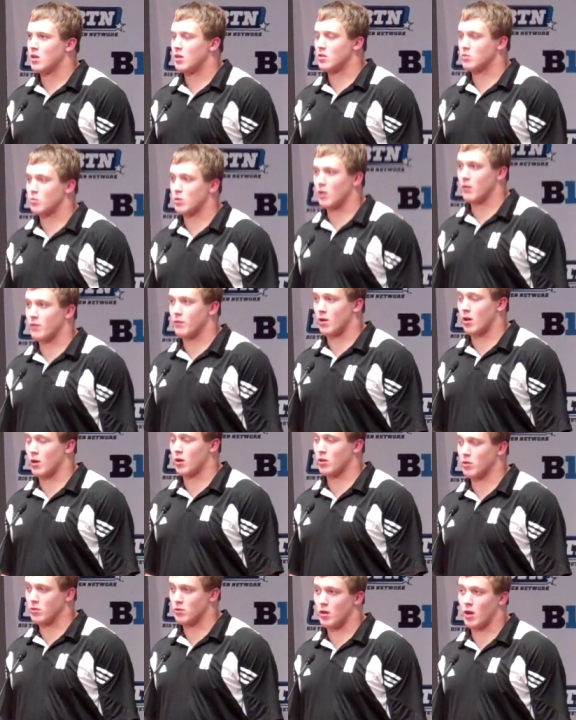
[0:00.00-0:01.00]
Is we have a,
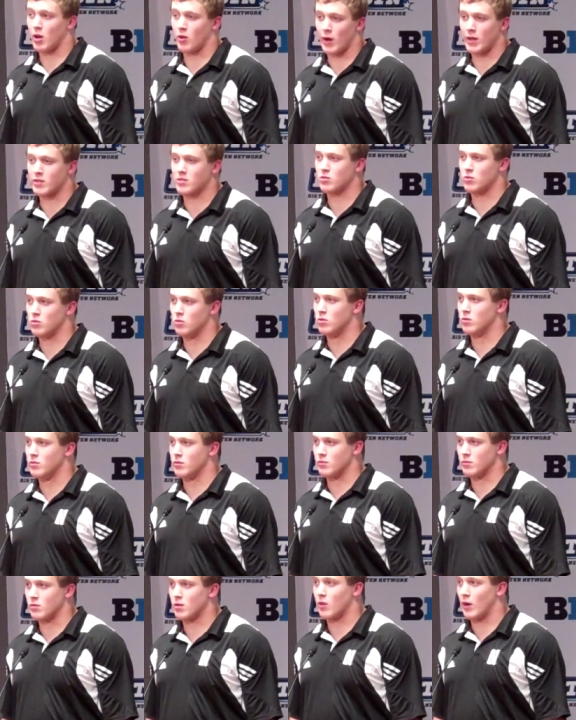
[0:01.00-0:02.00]
good, a great school
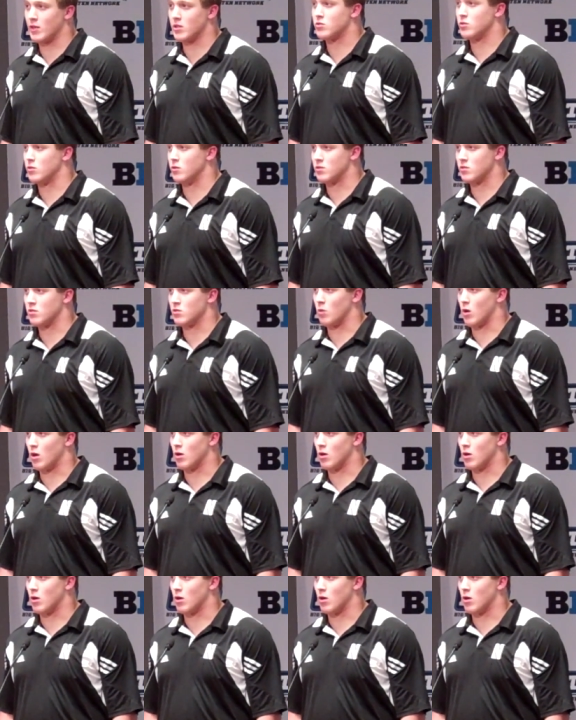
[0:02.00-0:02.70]
and great students.